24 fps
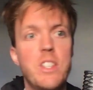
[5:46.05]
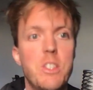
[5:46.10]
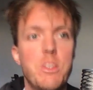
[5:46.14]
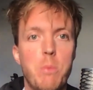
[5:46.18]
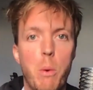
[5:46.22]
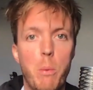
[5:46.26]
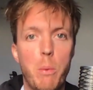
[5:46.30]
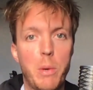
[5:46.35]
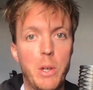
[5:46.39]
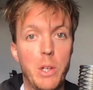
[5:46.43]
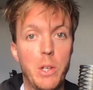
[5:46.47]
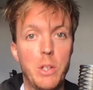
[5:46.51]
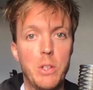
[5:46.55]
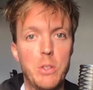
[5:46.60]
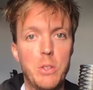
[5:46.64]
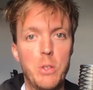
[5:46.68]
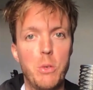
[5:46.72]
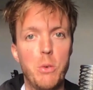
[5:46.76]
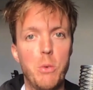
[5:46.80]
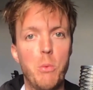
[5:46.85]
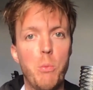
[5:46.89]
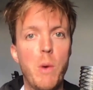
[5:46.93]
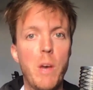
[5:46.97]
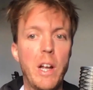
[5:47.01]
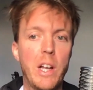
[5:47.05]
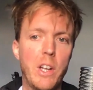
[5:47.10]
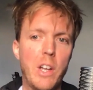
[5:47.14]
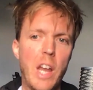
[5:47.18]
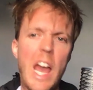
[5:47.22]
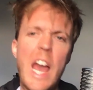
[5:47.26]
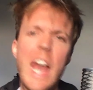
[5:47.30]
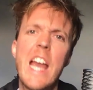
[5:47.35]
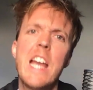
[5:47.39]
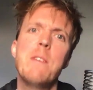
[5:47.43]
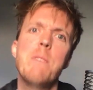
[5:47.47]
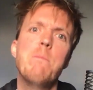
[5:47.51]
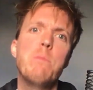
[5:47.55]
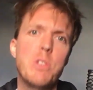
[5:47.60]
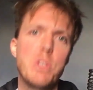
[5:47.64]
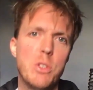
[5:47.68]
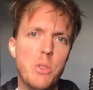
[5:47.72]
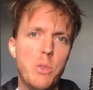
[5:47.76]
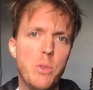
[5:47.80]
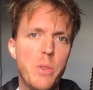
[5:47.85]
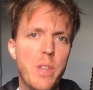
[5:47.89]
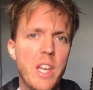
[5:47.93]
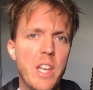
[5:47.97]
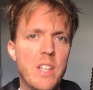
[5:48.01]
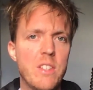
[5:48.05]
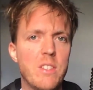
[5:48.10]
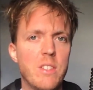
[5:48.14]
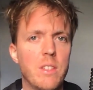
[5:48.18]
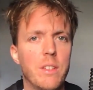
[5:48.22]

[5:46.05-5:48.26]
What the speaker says: is what we're going to do and we're going to aim to do this.